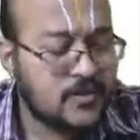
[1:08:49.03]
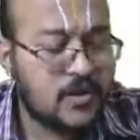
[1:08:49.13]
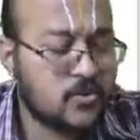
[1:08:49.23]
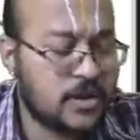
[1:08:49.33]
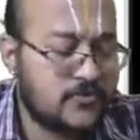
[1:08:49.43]

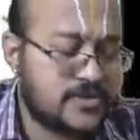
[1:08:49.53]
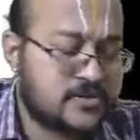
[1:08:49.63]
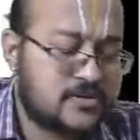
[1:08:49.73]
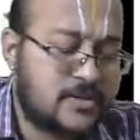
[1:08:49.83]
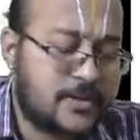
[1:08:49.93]
Okay, first
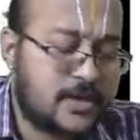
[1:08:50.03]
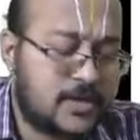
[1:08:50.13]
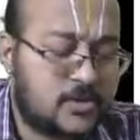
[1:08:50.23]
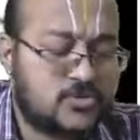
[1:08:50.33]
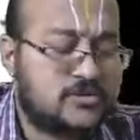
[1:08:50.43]
step in
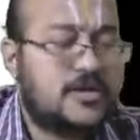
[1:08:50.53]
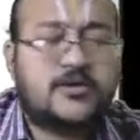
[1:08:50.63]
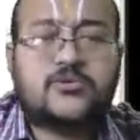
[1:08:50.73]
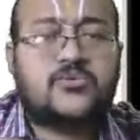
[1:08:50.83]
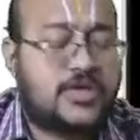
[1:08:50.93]
1300
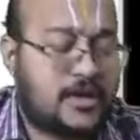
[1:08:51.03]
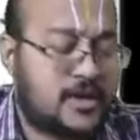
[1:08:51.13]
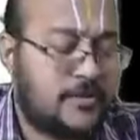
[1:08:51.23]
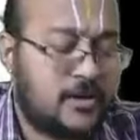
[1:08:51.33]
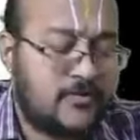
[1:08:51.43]
crore share
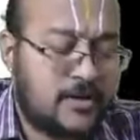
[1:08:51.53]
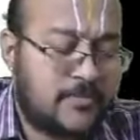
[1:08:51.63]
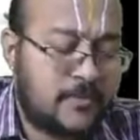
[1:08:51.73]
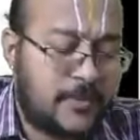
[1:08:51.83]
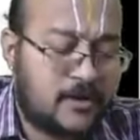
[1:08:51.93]
capital divided by
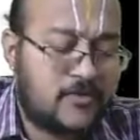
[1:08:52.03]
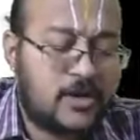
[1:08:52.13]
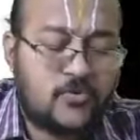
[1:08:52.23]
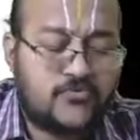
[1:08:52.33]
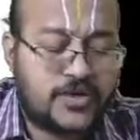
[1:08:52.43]
par
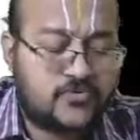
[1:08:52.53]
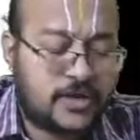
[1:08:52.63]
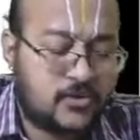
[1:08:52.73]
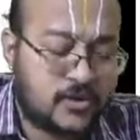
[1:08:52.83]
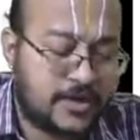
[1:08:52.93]
value, face value,
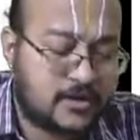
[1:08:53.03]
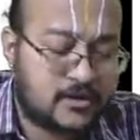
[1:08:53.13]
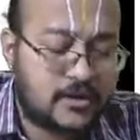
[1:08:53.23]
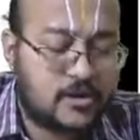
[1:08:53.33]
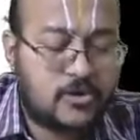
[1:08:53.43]
you will get the
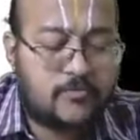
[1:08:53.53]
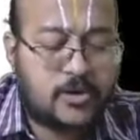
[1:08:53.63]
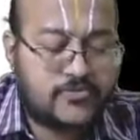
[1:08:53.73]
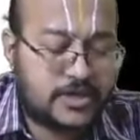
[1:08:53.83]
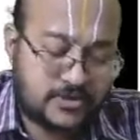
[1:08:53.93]
32 number of
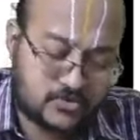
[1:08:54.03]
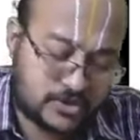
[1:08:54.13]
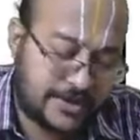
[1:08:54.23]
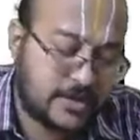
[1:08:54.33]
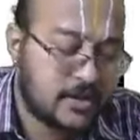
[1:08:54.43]
shares
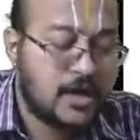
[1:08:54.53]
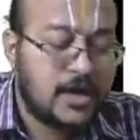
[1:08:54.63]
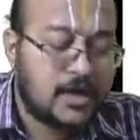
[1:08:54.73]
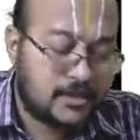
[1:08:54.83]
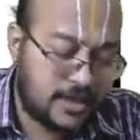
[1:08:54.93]
outstanding.
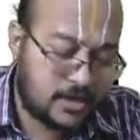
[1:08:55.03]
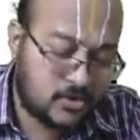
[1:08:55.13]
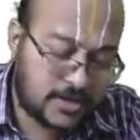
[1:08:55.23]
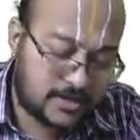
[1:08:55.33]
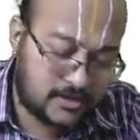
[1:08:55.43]
Then you will
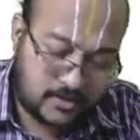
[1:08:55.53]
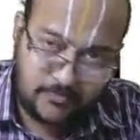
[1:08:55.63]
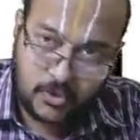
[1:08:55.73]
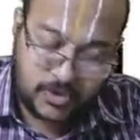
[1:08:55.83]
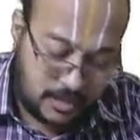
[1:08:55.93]

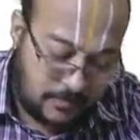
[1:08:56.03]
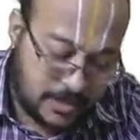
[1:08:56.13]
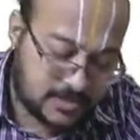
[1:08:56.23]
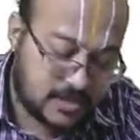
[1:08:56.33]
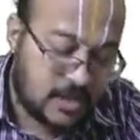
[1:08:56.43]
compute the
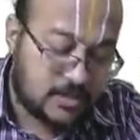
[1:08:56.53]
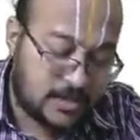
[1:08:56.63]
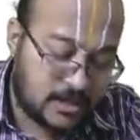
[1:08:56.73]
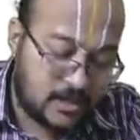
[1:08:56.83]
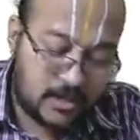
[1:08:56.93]
EPS.
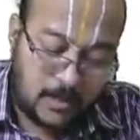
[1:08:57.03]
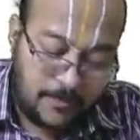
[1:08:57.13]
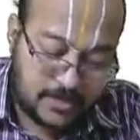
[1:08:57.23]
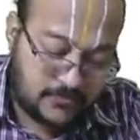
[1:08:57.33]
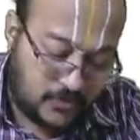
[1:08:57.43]
Then
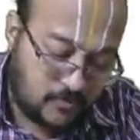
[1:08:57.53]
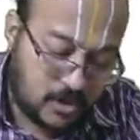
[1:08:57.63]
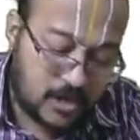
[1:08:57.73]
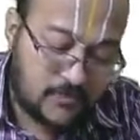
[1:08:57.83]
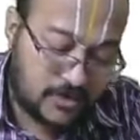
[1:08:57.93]
apply the
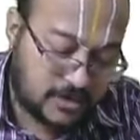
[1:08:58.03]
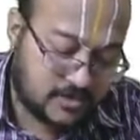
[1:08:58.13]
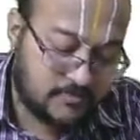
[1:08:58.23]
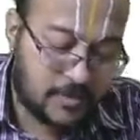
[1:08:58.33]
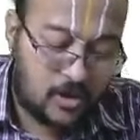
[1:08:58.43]
formula. Very
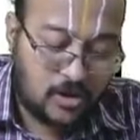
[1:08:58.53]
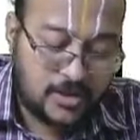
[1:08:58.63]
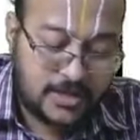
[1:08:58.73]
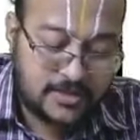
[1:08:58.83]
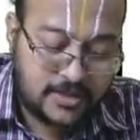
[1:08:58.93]
simple. All the
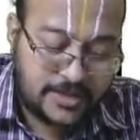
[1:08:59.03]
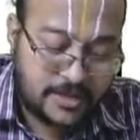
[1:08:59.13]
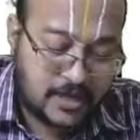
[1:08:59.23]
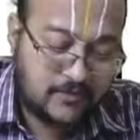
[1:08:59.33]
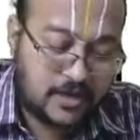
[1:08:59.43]
other data
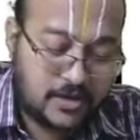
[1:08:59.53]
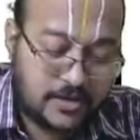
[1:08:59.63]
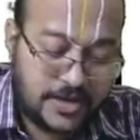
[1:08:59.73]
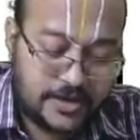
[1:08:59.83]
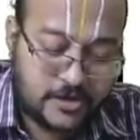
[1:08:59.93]
given.
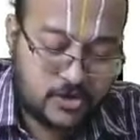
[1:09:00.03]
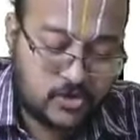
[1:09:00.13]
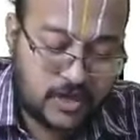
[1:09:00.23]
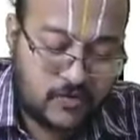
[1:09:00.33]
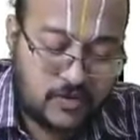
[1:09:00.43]
Debt ratio
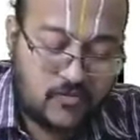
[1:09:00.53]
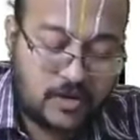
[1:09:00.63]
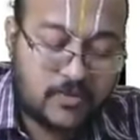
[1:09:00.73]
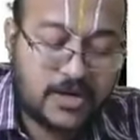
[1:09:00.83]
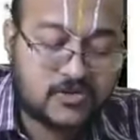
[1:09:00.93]
given 1
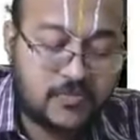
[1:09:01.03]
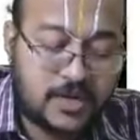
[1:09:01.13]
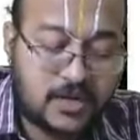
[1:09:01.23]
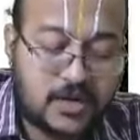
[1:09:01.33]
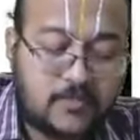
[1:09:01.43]
minus B
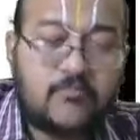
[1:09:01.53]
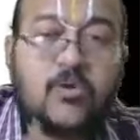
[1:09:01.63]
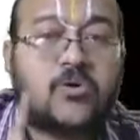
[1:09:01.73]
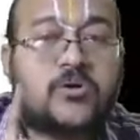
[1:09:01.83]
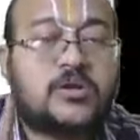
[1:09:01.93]
in
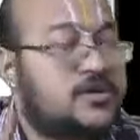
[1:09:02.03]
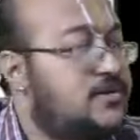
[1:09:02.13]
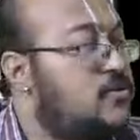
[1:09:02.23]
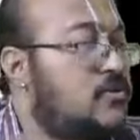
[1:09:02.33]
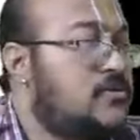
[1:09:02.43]
borrowing
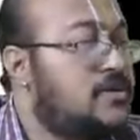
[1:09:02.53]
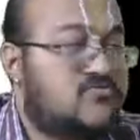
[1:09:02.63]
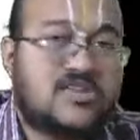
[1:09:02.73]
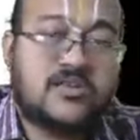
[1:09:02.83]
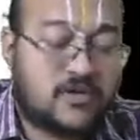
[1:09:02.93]
ratio. That is
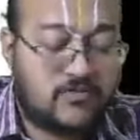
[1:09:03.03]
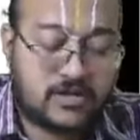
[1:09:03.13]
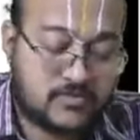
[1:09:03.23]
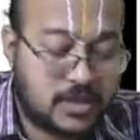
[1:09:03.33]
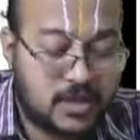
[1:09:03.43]
why they have given us
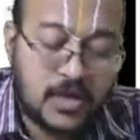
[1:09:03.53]
B.